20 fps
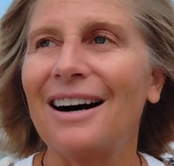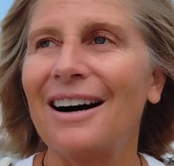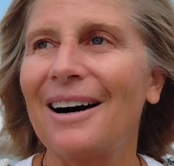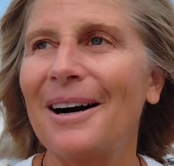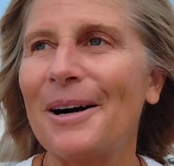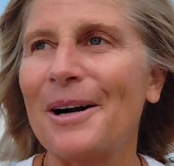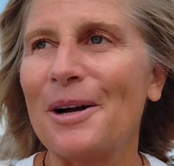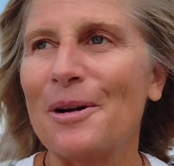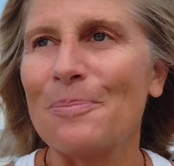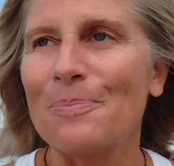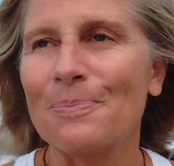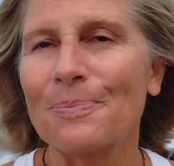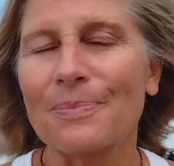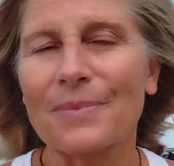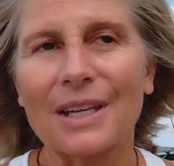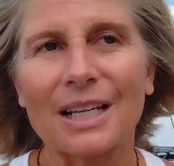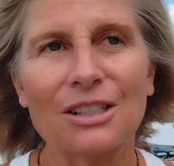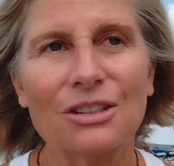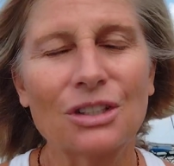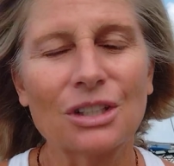
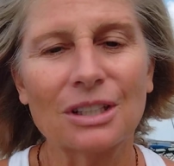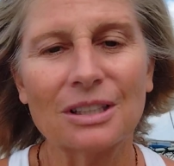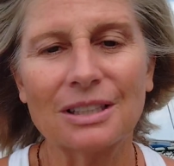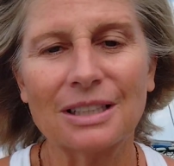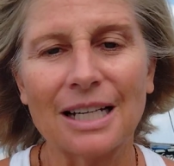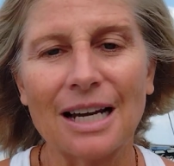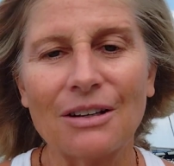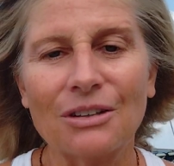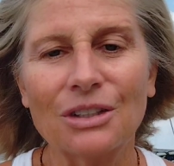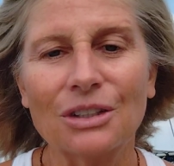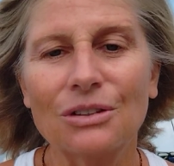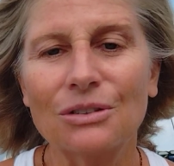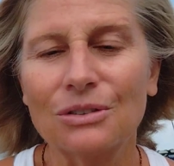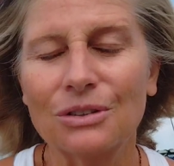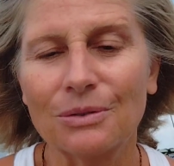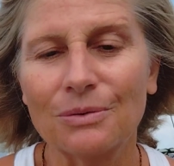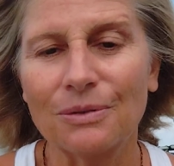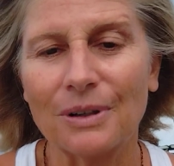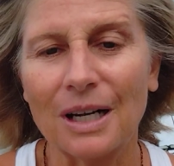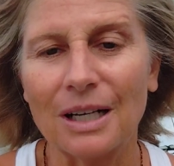Um, just telling you
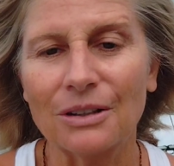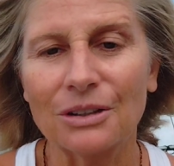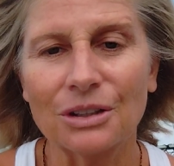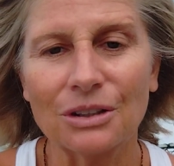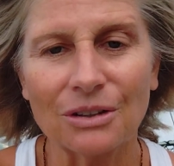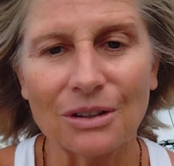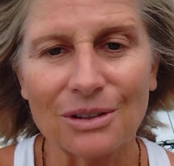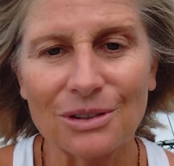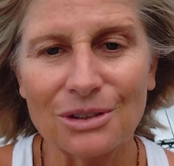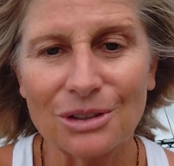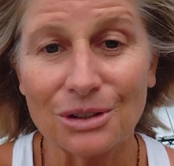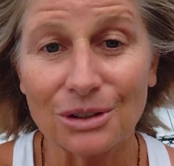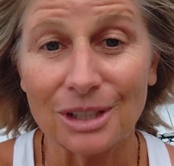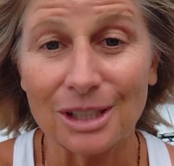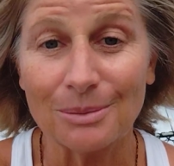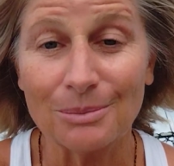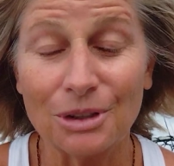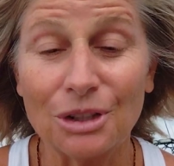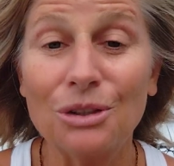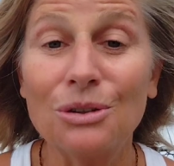to follow your own
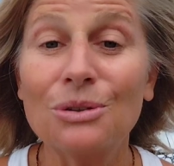dreams.